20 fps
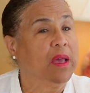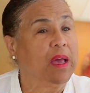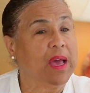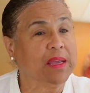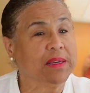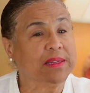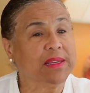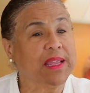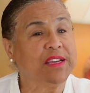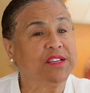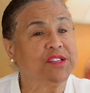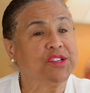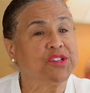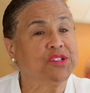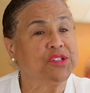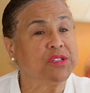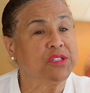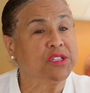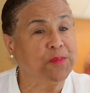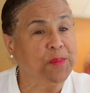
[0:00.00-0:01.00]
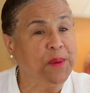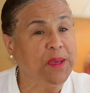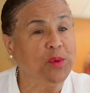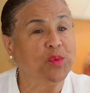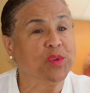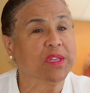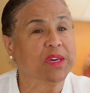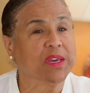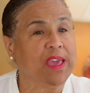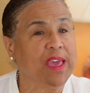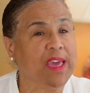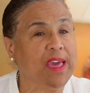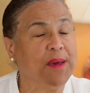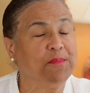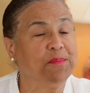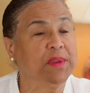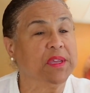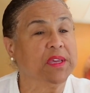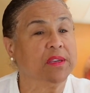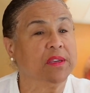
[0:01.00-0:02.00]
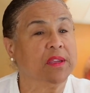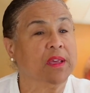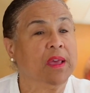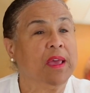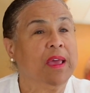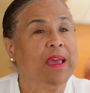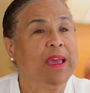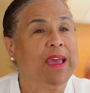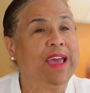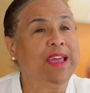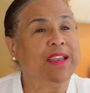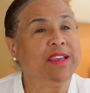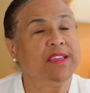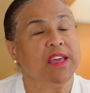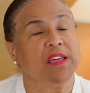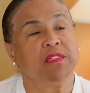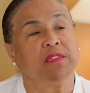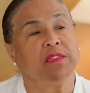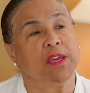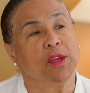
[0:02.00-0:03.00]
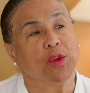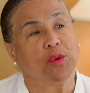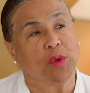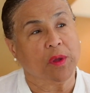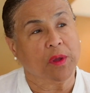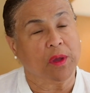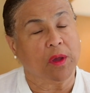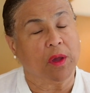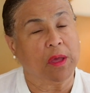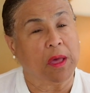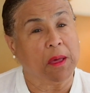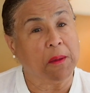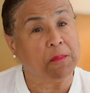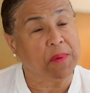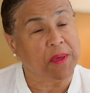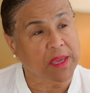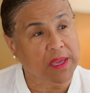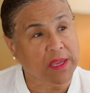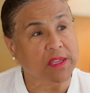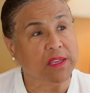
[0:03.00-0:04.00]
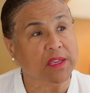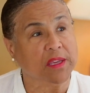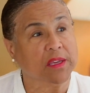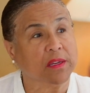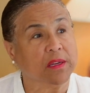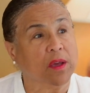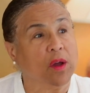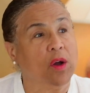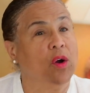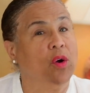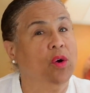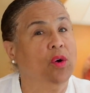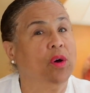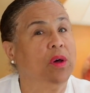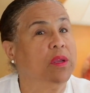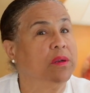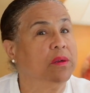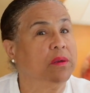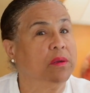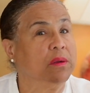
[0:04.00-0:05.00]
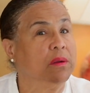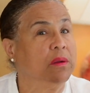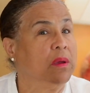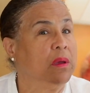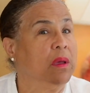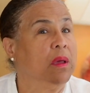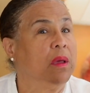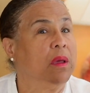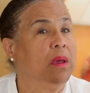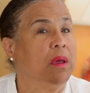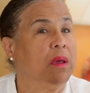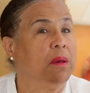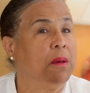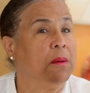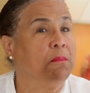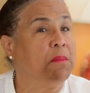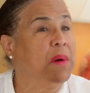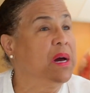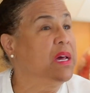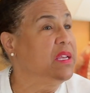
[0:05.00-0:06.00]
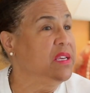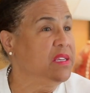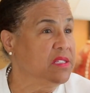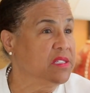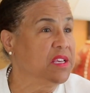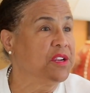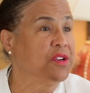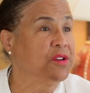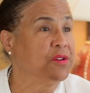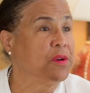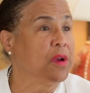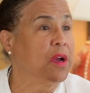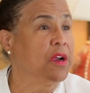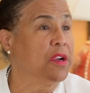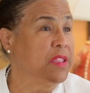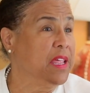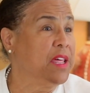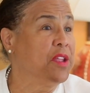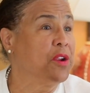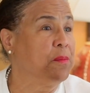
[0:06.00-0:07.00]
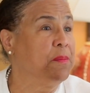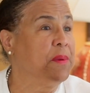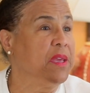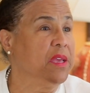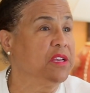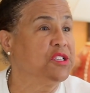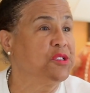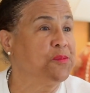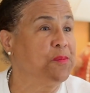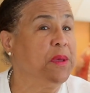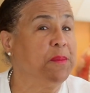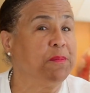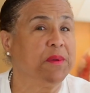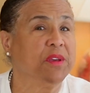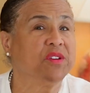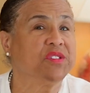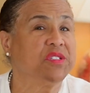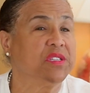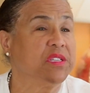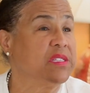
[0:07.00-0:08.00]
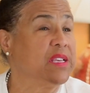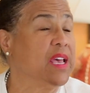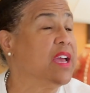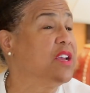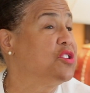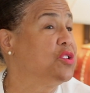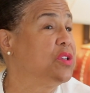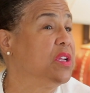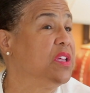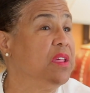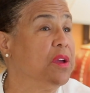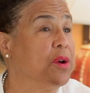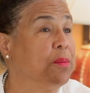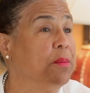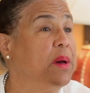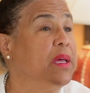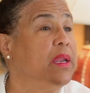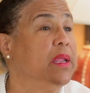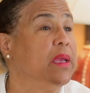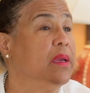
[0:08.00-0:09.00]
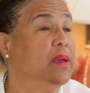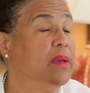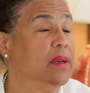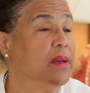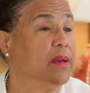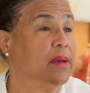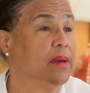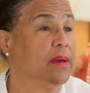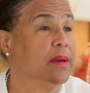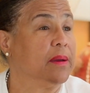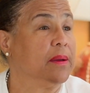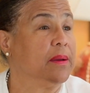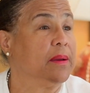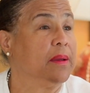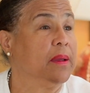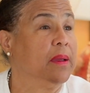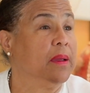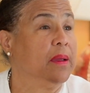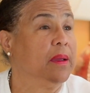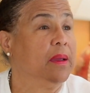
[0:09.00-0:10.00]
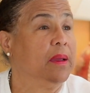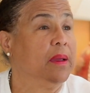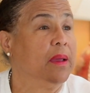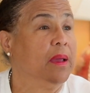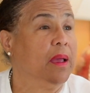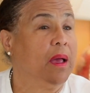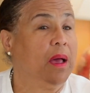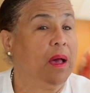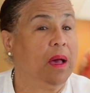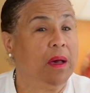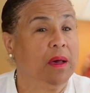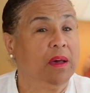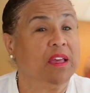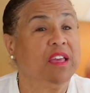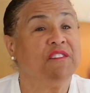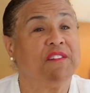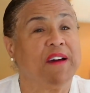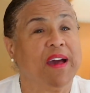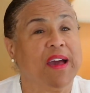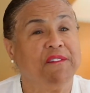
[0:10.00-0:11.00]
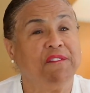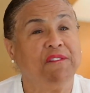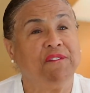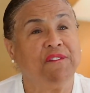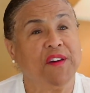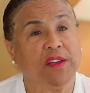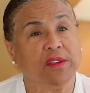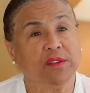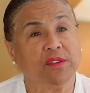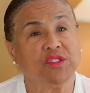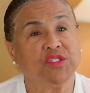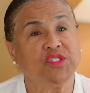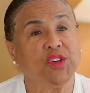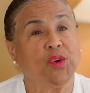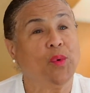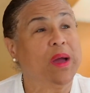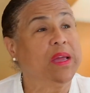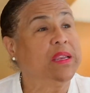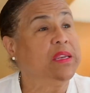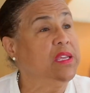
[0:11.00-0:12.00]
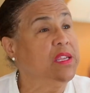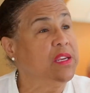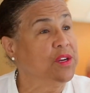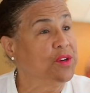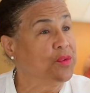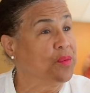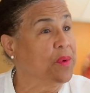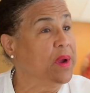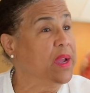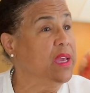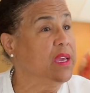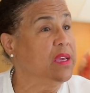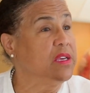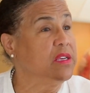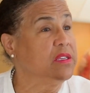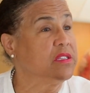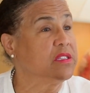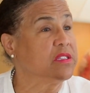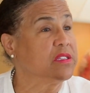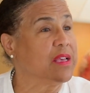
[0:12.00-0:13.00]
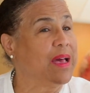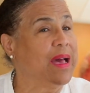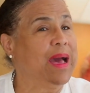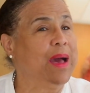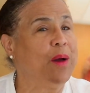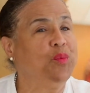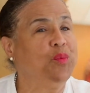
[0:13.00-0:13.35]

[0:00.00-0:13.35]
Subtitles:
I'd like to speak with a cabinet and get their opinion on monies that are being spent, because it's actually their money. If I felt as though I needed a raise, I